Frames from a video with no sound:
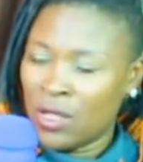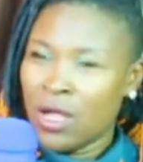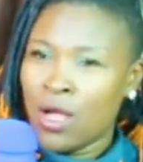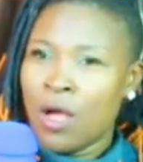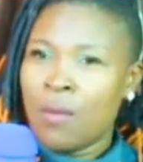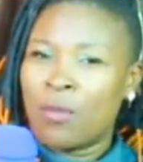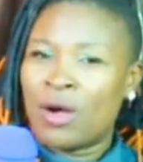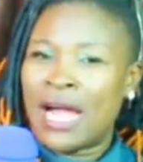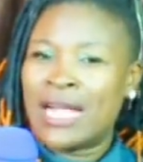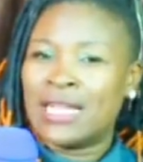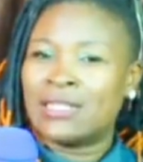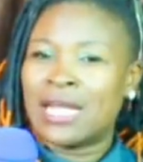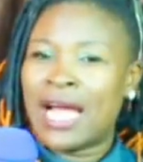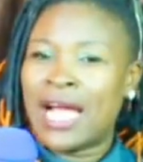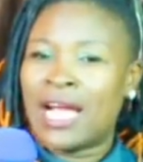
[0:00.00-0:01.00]
Yeah. But
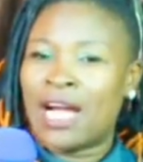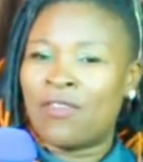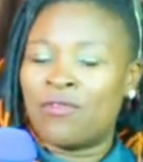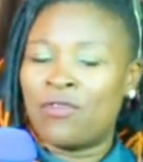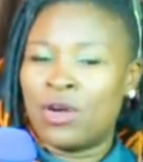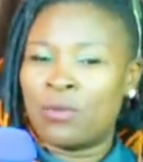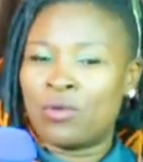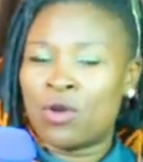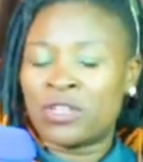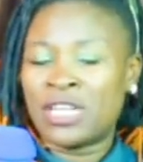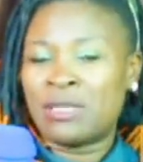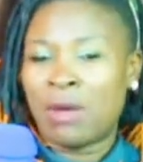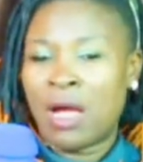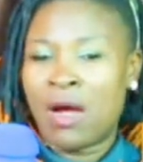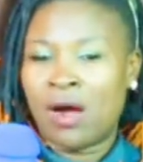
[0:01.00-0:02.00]
I have
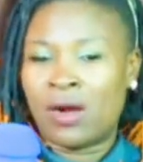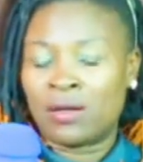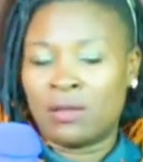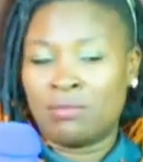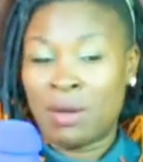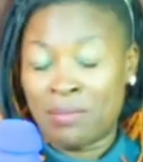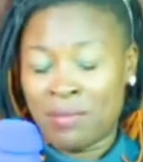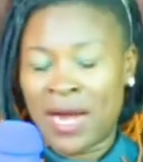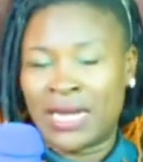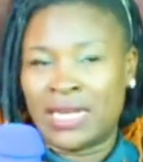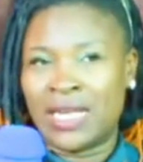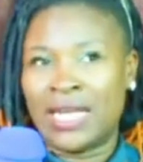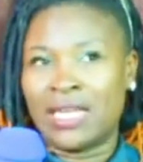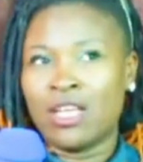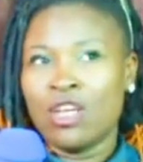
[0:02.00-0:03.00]
calculated in my
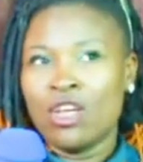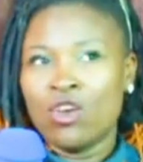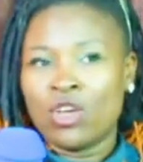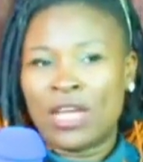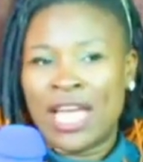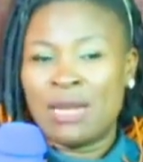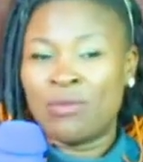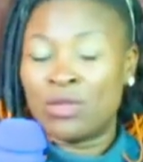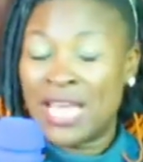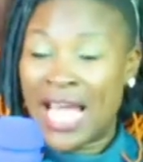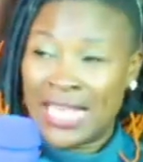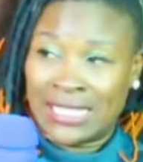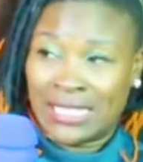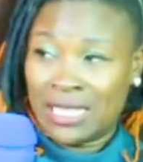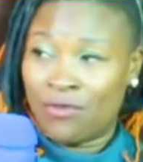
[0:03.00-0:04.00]
mind like okay, any
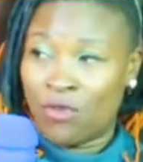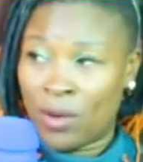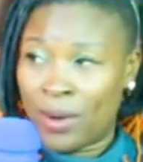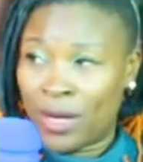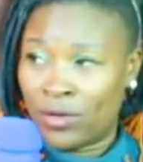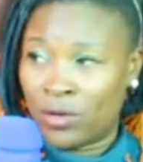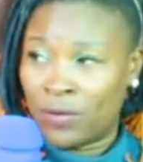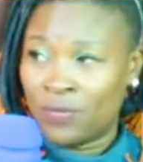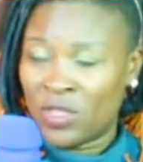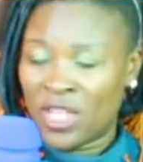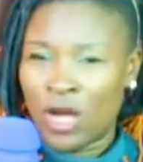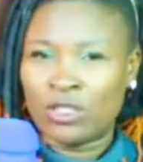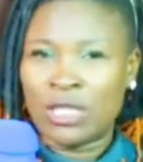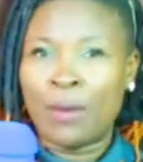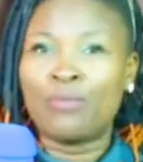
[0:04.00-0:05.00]
money I see for Ibadan,
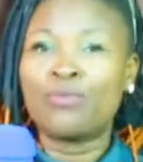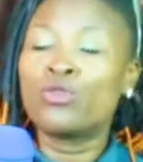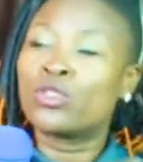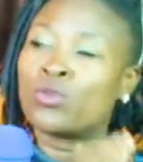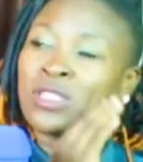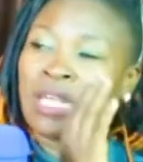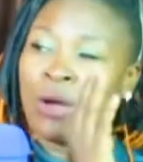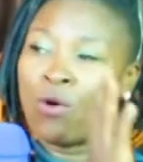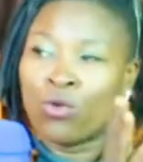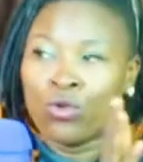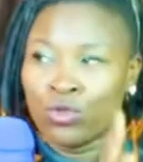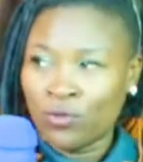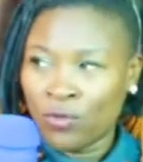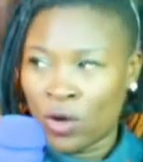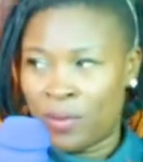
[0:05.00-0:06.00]
because I'm boost with I
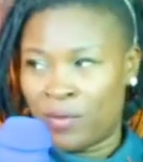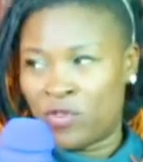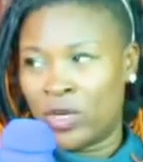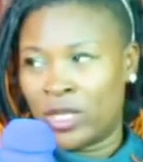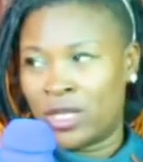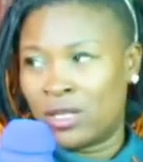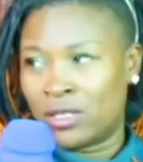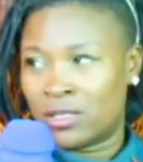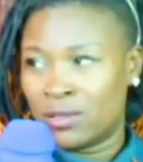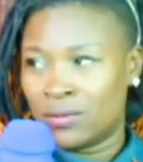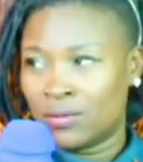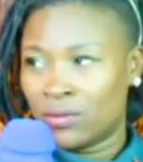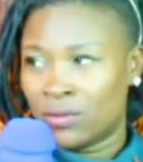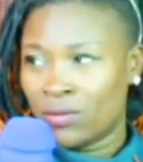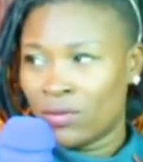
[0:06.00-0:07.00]
won't go for Lagos.
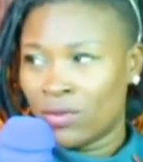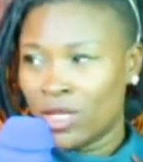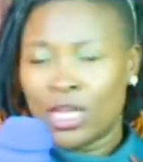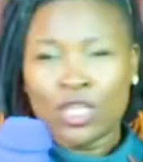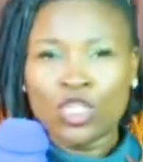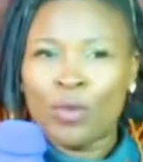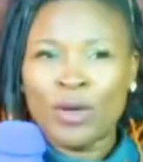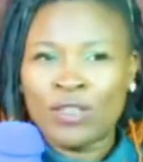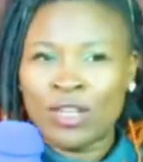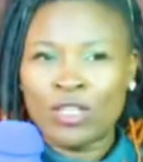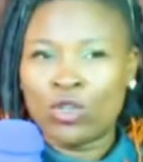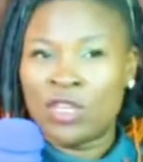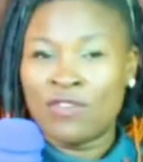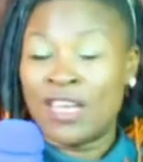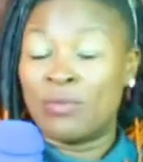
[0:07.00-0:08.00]
Nobody's
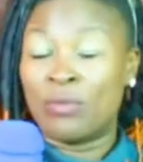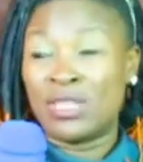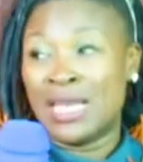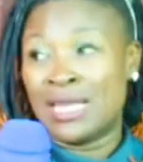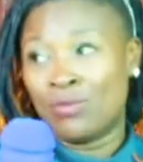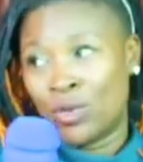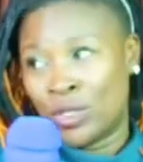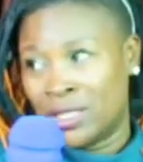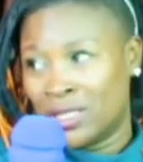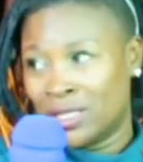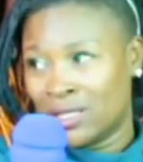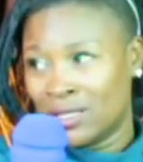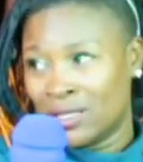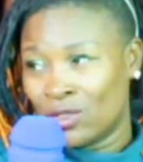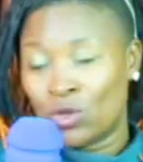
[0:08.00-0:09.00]
ready to give anybody any money
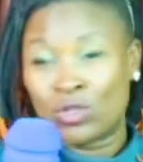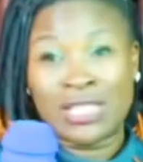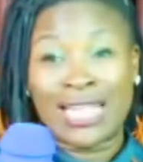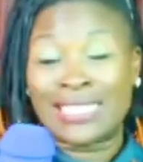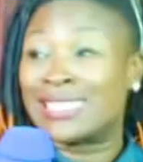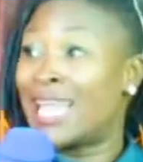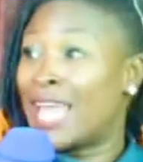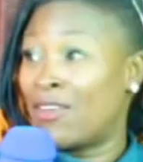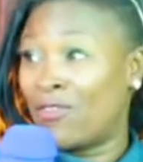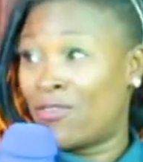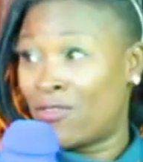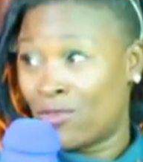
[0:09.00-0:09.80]
to start life.